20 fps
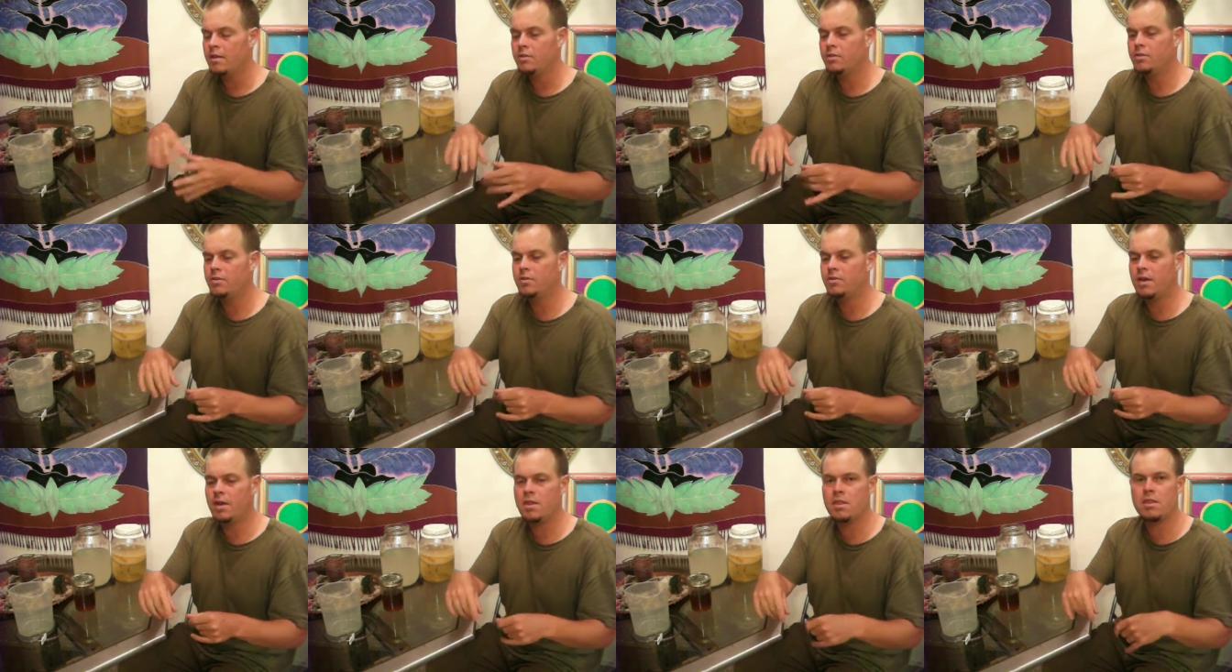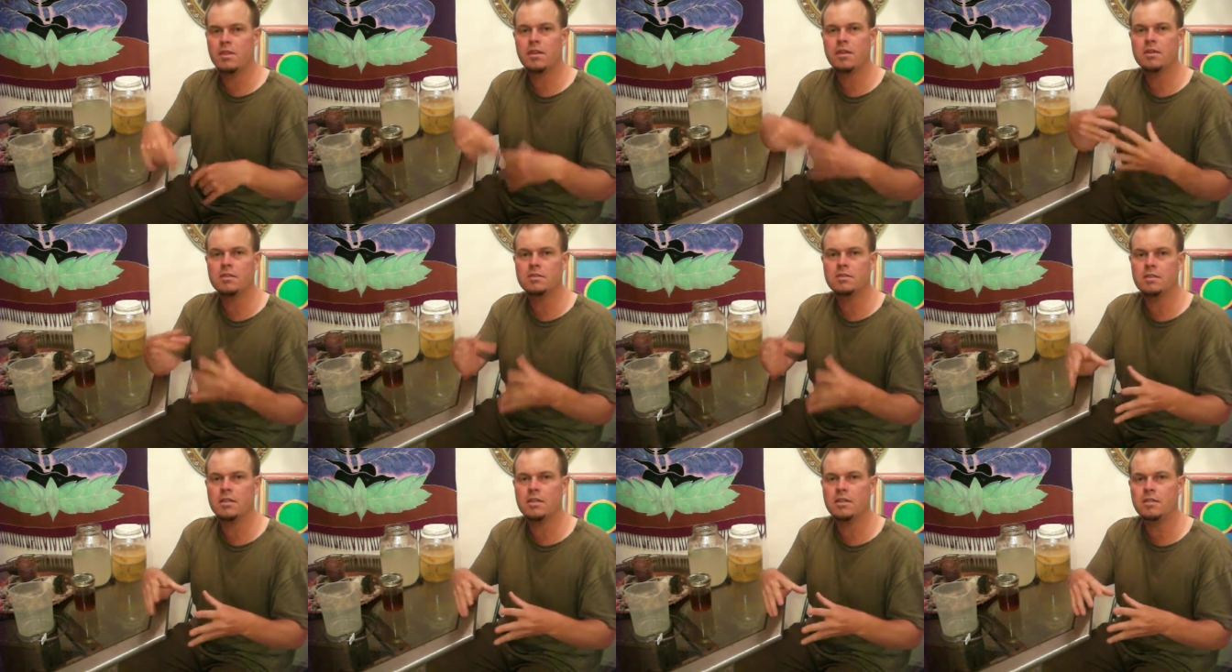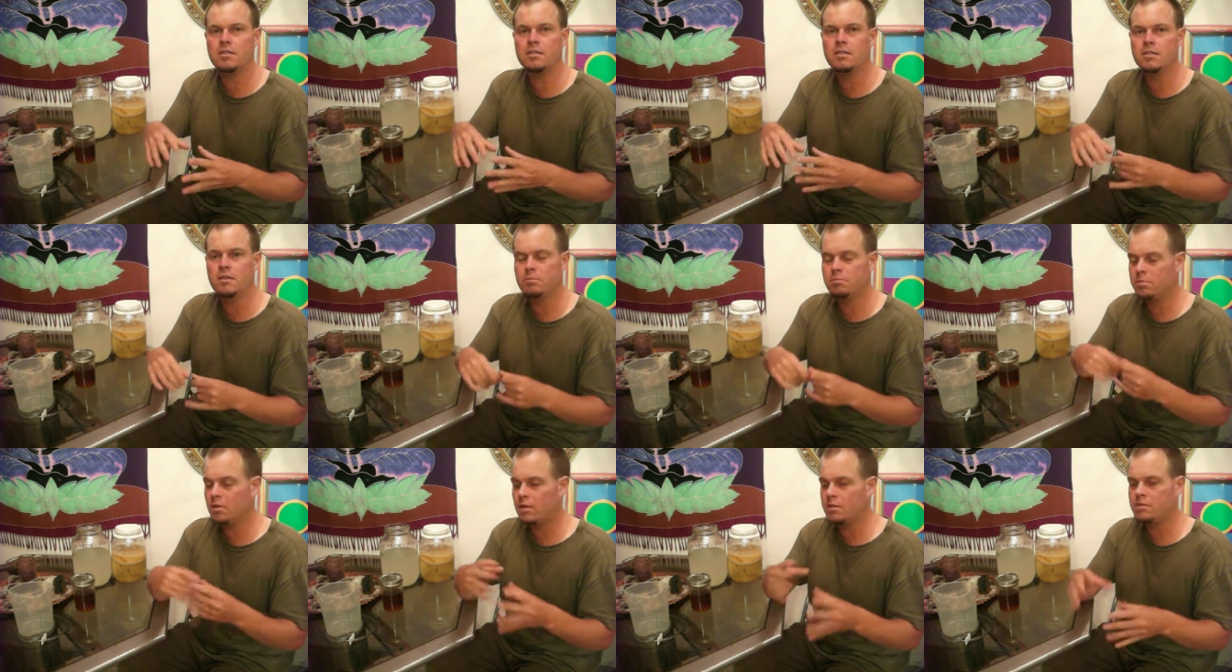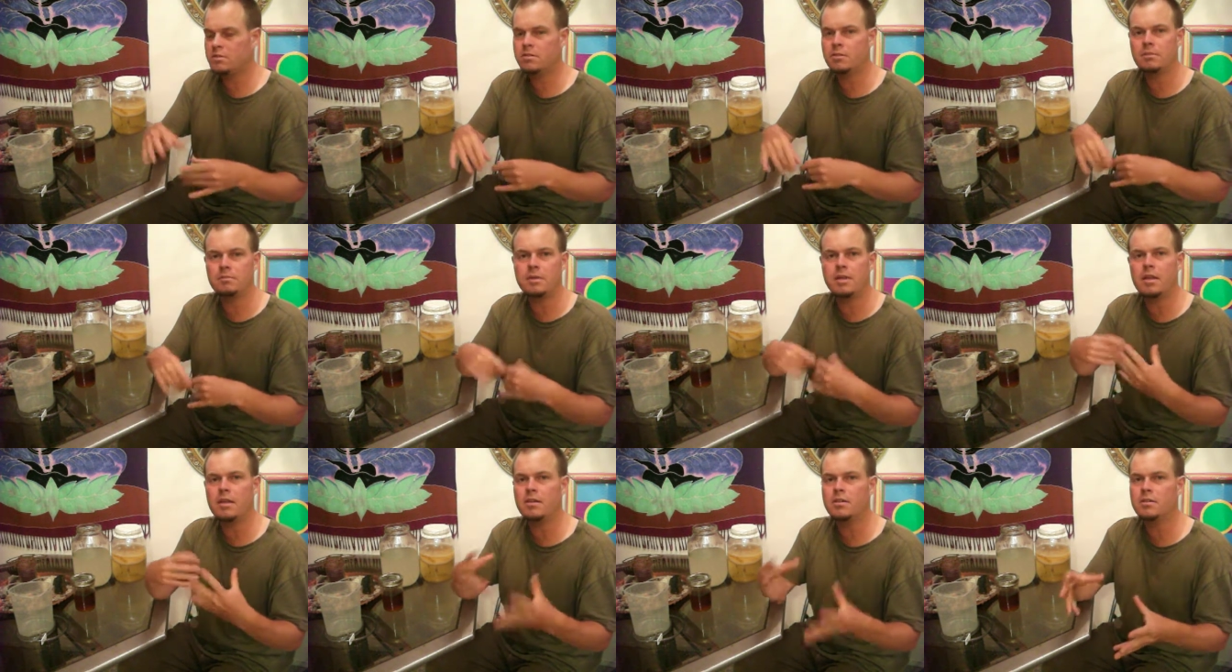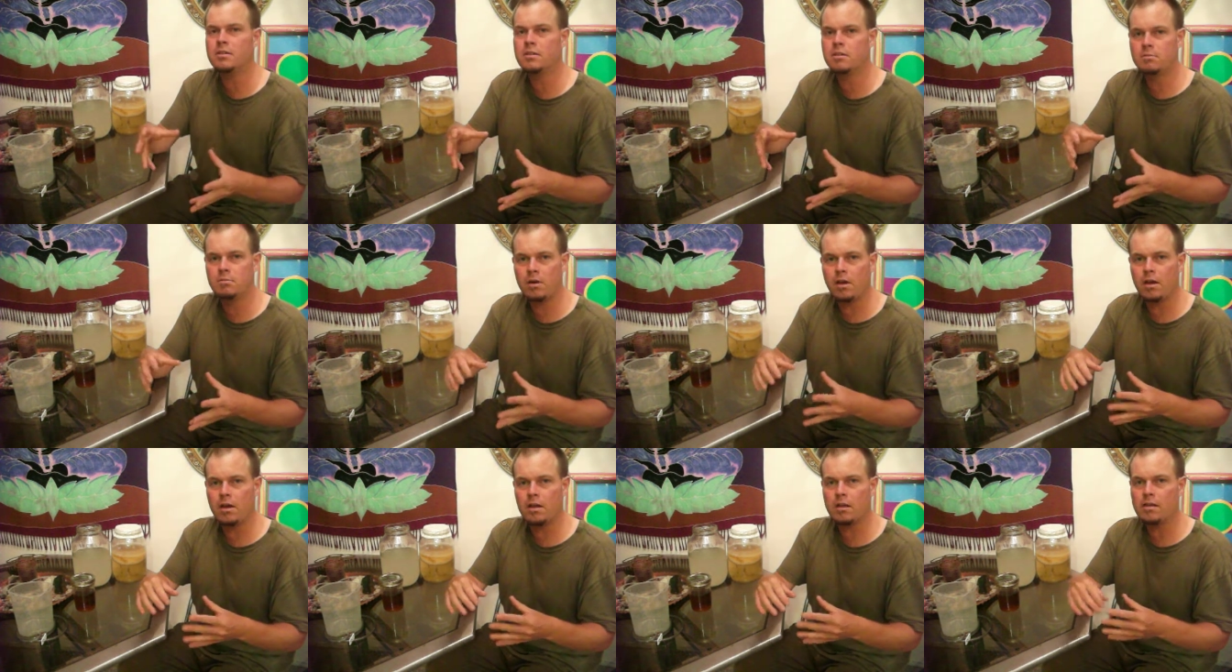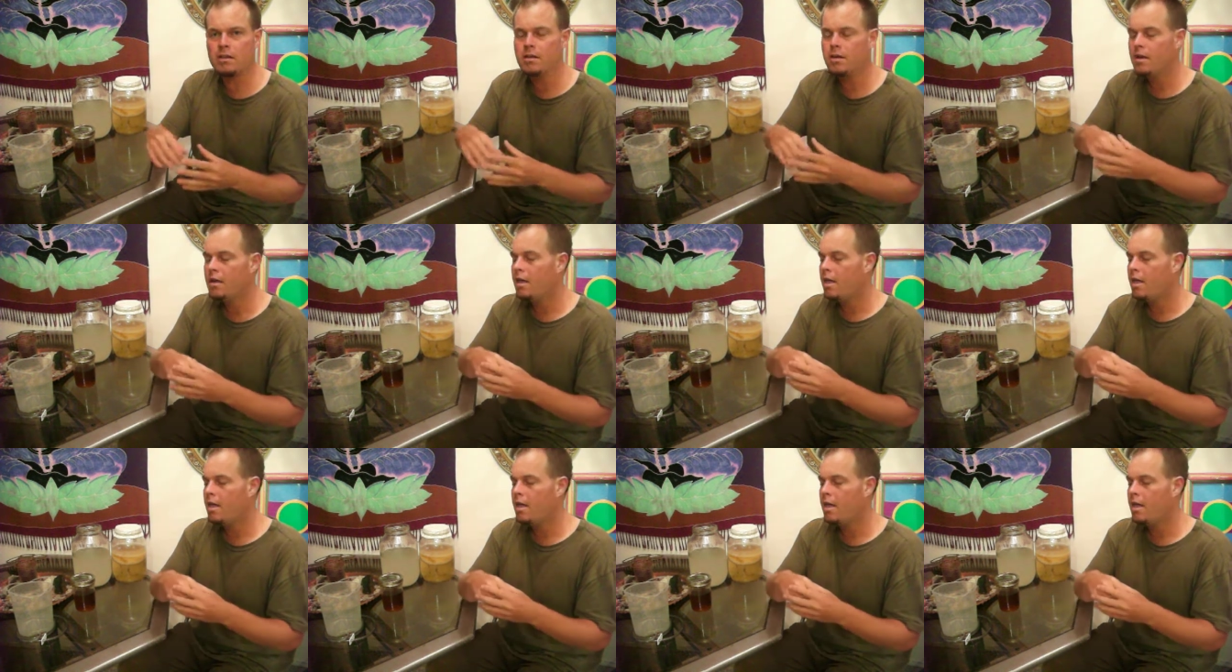to get things into your bloodstream and into your body.